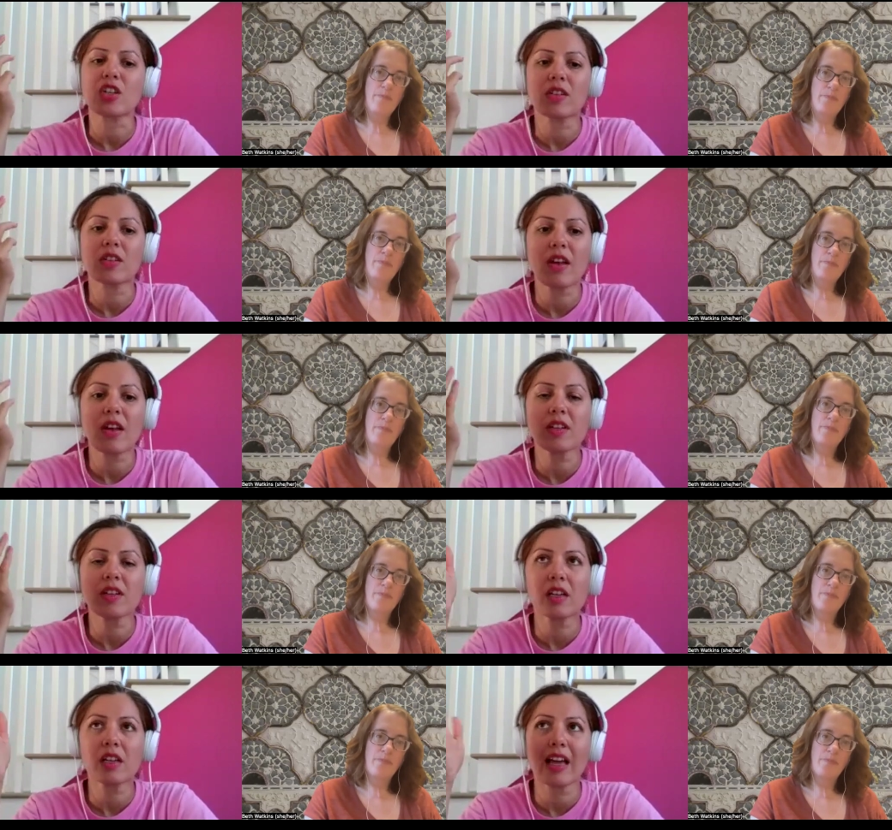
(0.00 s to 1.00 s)
Speaker 1: there's mm-hmm.
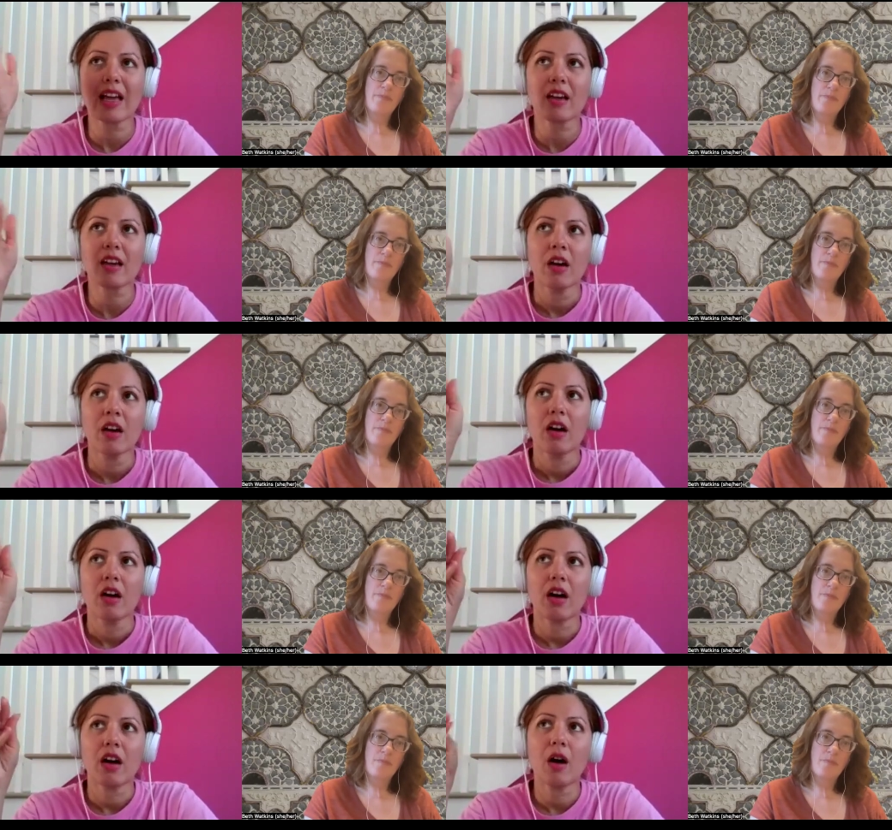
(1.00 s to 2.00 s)
definitely like,
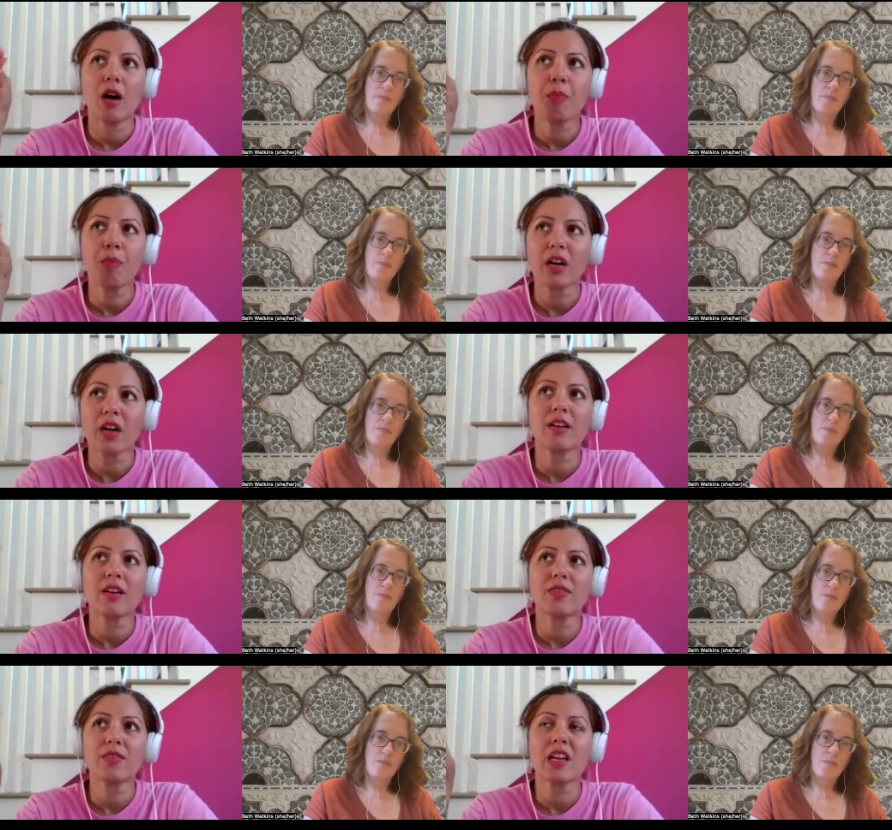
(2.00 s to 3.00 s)
a part of
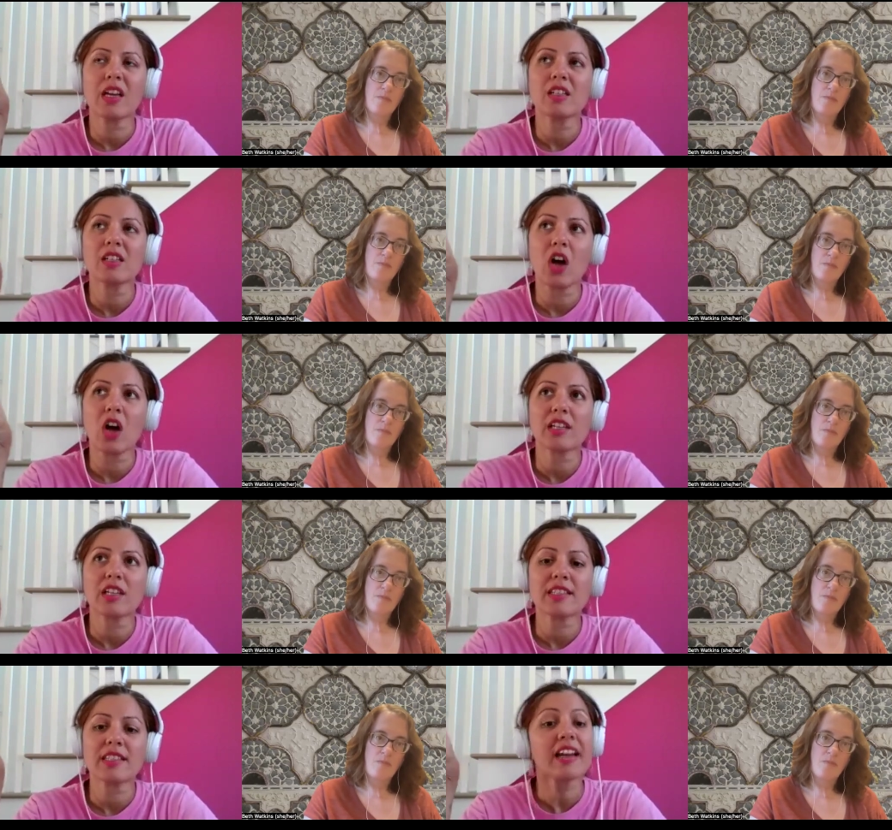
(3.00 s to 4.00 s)
the Indian
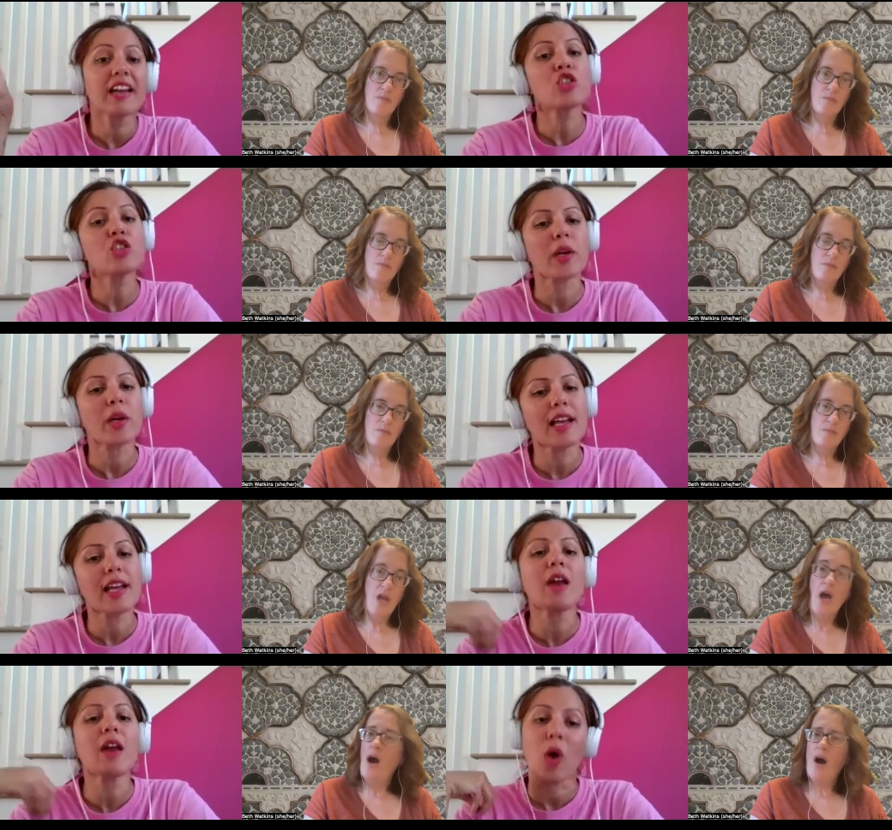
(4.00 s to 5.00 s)
audience that enjoys that
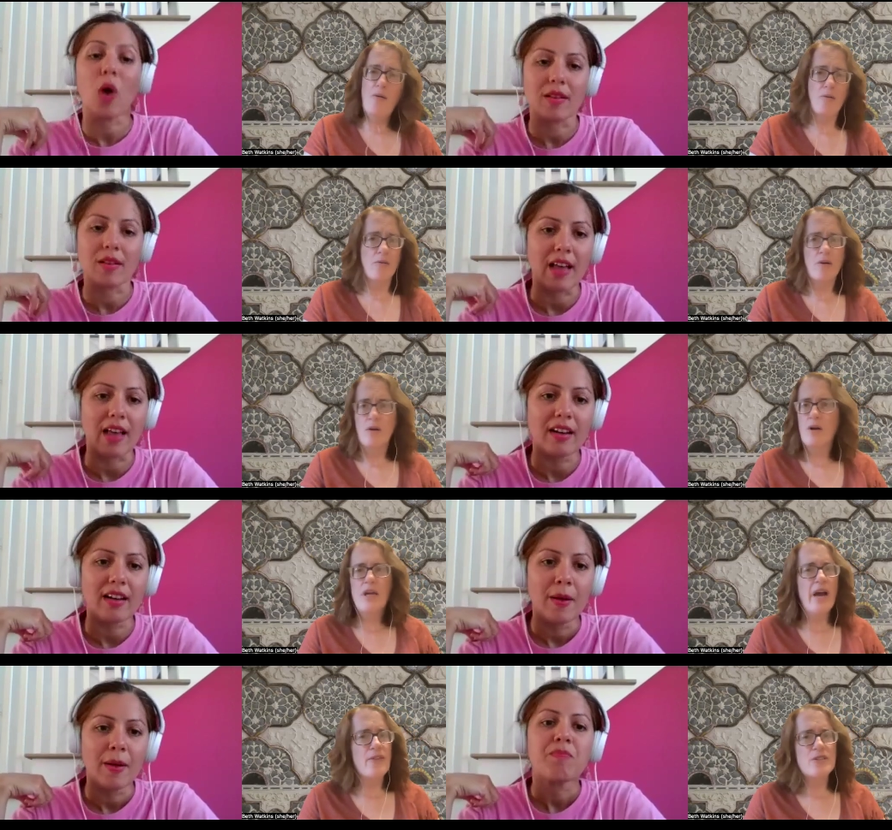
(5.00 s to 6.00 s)
and wants oh, that.
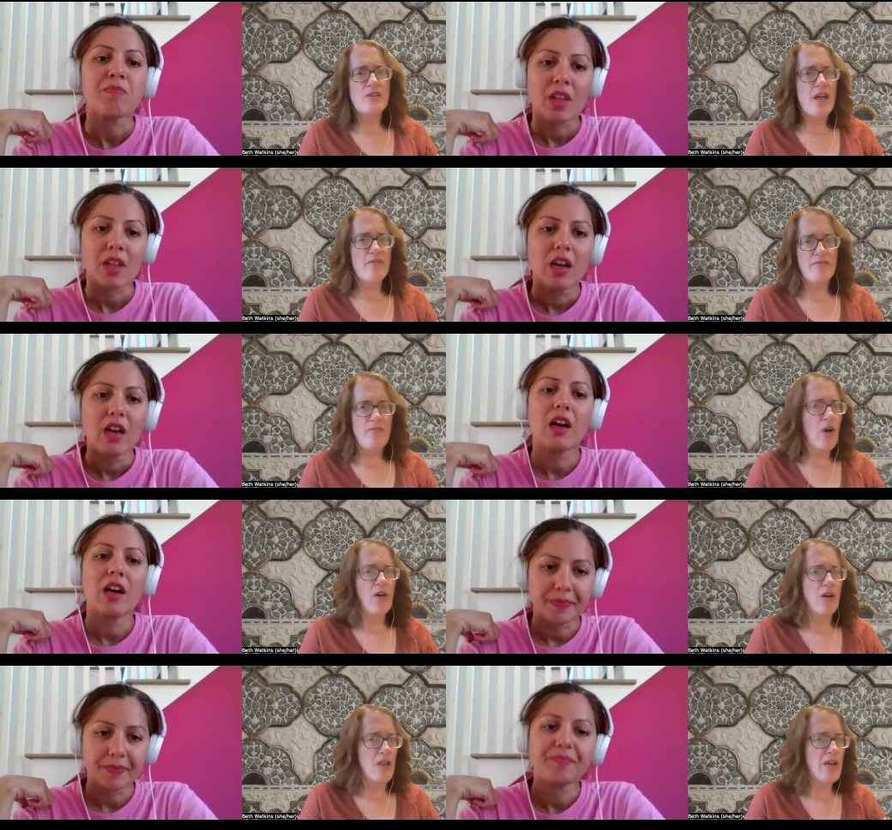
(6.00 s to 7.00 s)
Speaker 2: Yeah, there's a lot of
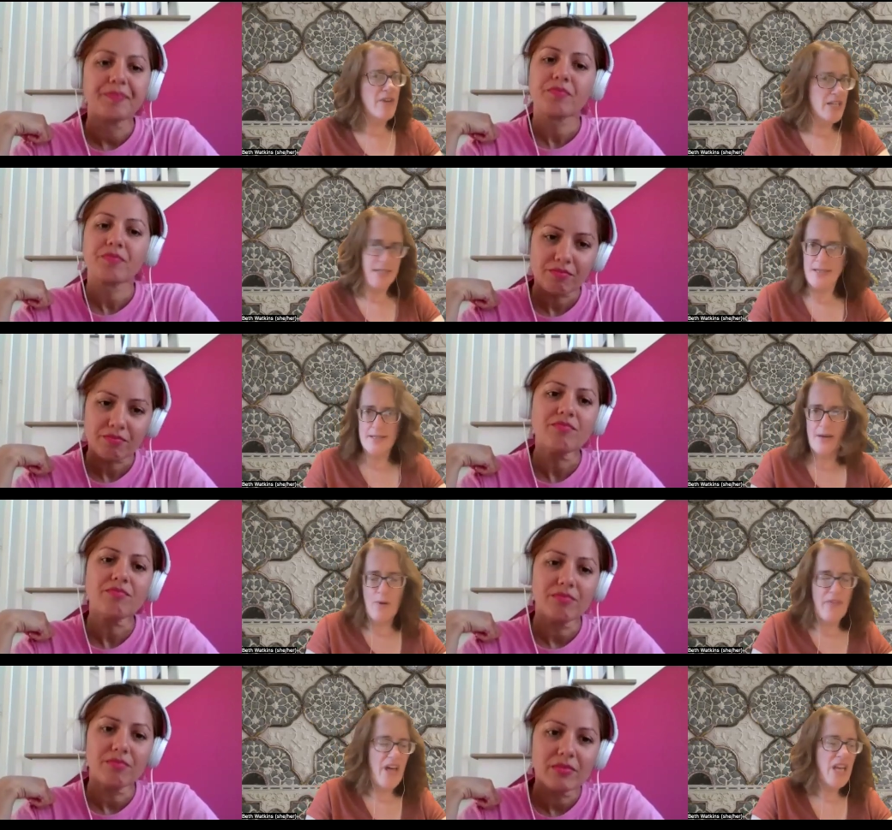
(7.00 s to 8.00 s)
a lot of audiences that
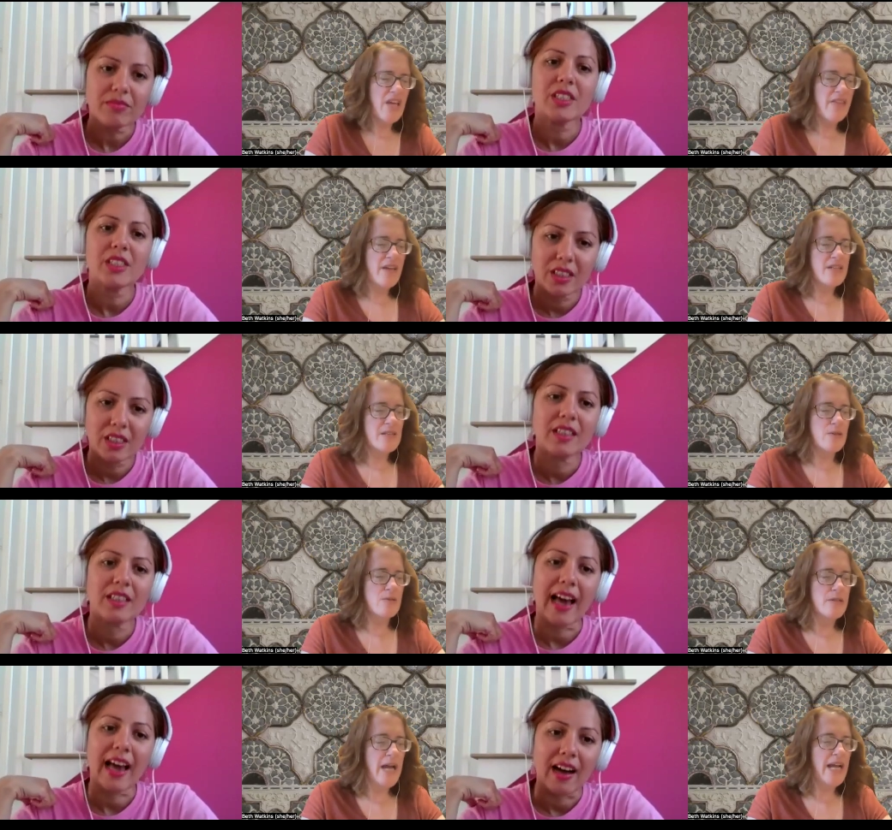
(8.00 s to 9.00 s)
want that. I think so.
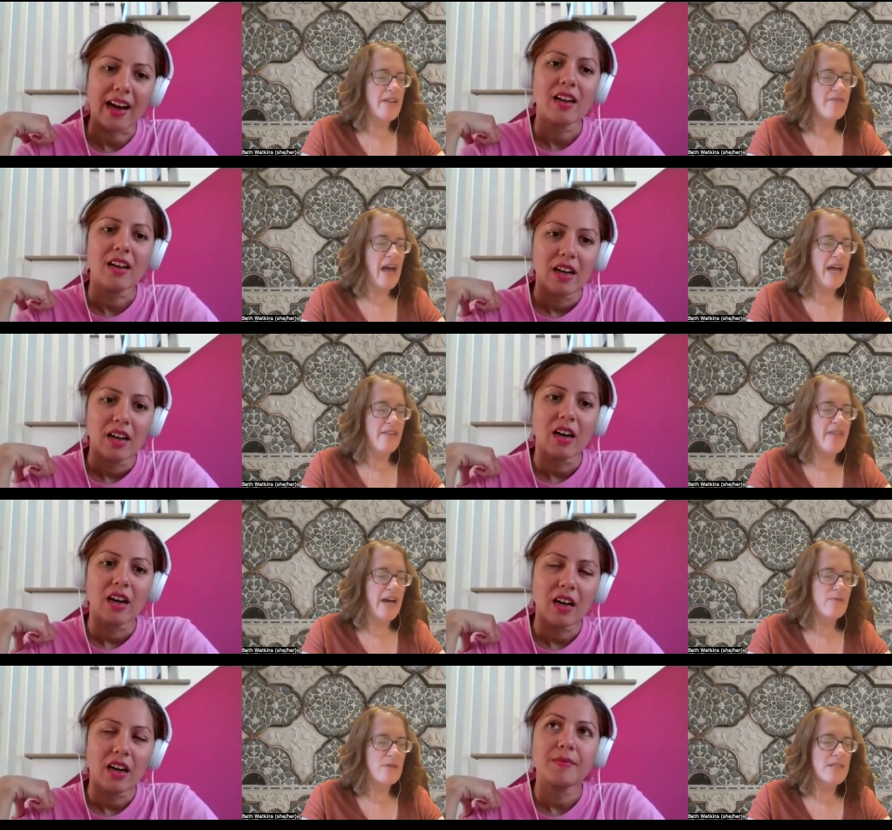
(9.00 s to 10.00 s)
Yeah, yeah. And if that
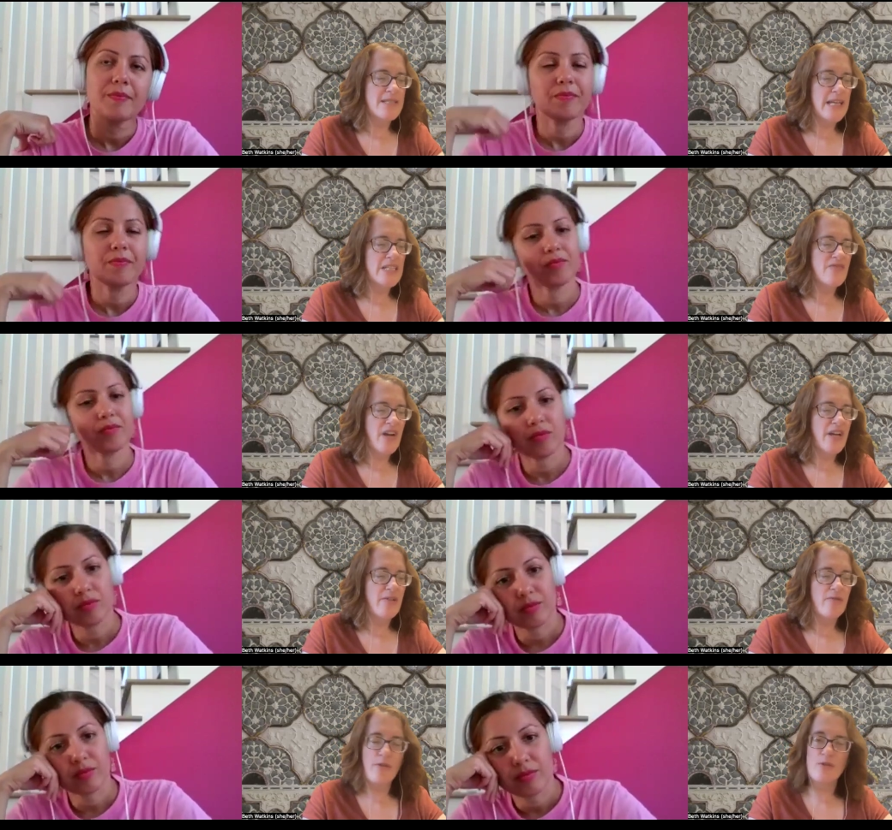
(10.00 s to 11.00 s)
that was
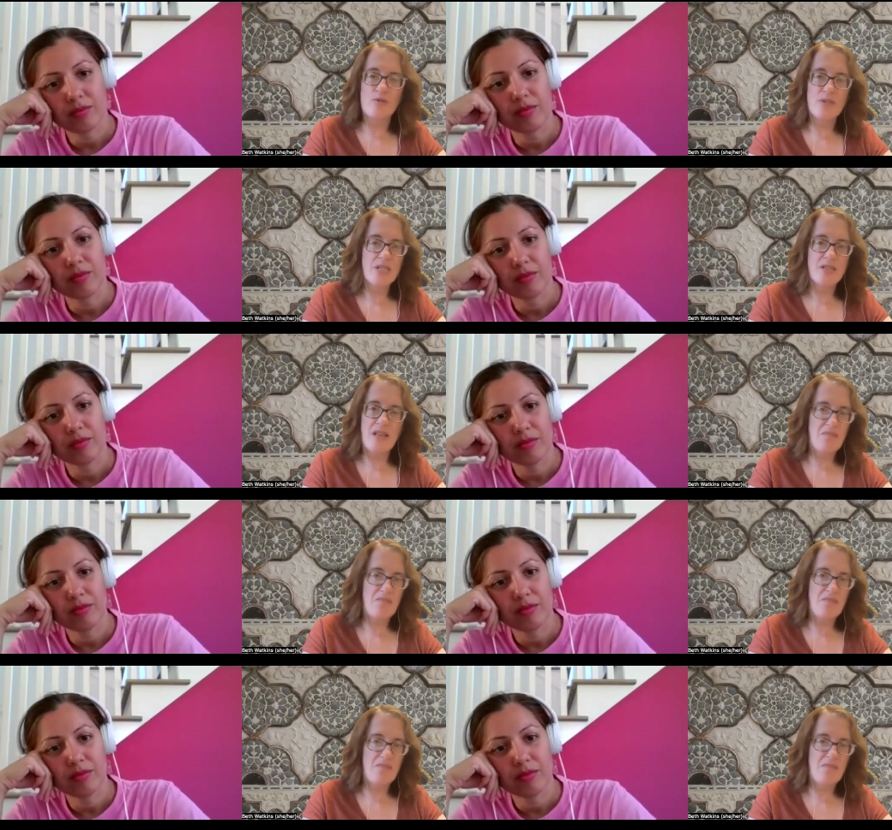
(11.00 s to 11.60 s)
satisfying for those reasons,